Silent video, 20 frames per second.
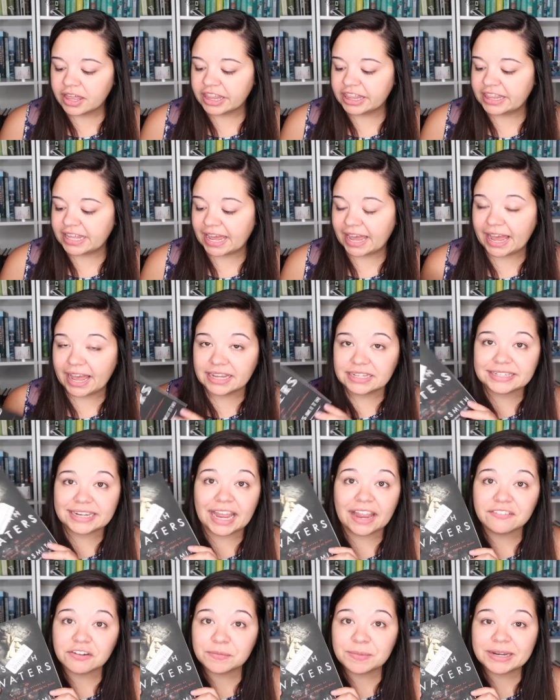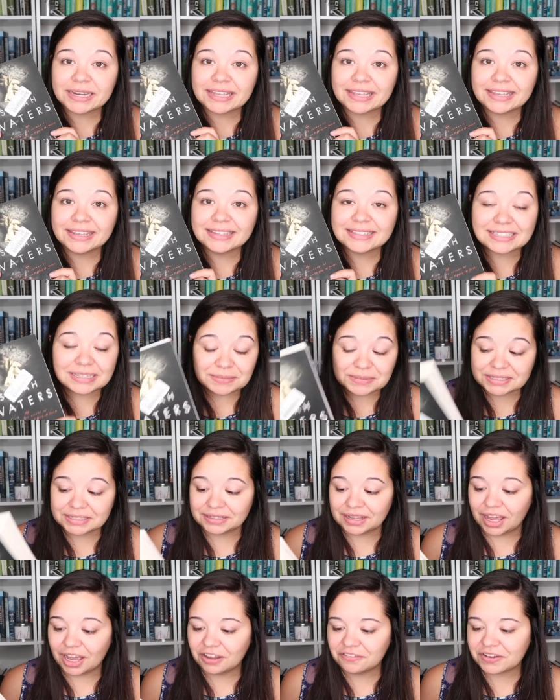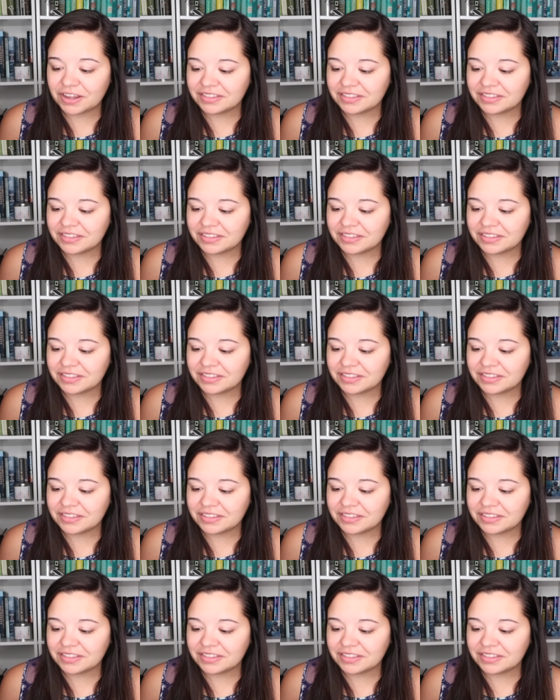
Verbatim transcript: that everybody seems to love.